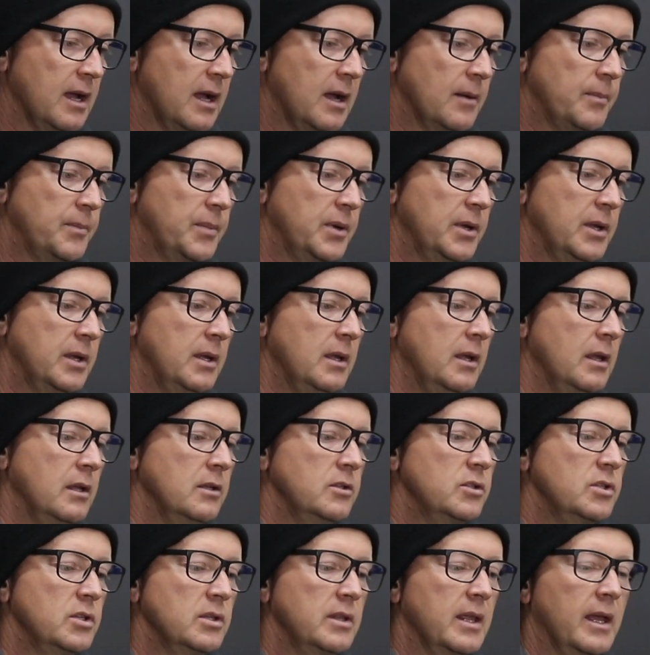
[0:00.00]
up
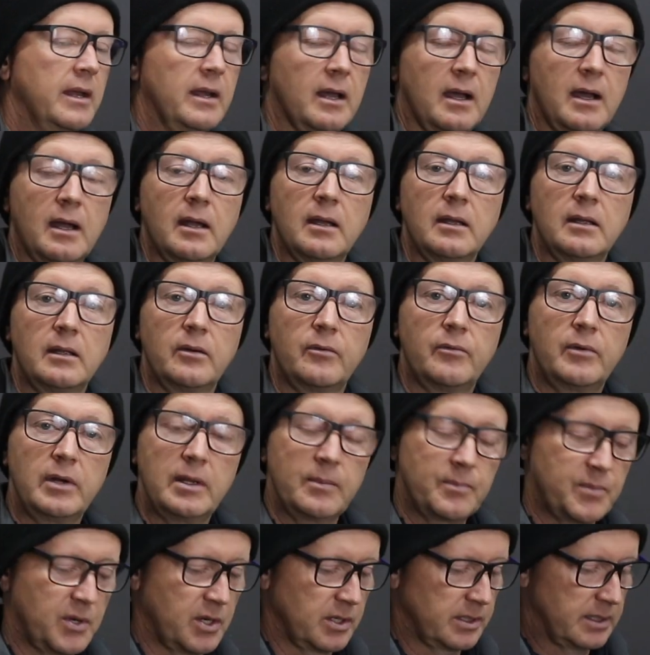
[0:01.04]
to that I
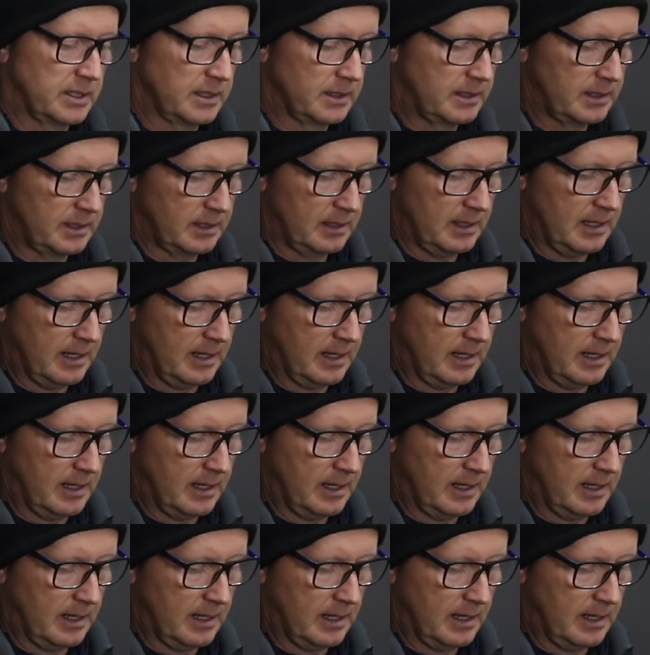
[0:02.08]
repot it.